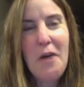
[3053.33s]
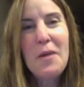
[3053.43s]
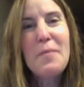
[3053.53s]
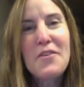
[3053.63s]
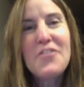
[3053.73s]
When
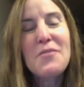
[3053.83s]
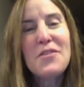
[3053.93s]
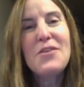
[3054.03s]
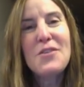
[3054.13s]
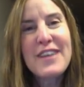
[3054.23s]
a person with
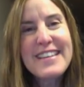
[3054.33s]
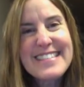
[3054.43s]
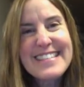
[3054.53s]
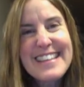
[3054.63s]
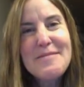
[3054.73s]
a
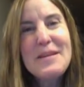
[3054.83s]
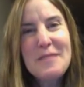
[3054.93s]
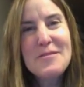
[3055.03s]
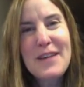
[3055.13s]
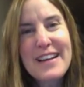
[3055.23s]
uterus
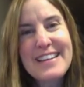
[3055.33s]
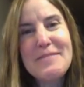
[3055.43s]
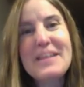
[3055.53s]
becomes pregnant,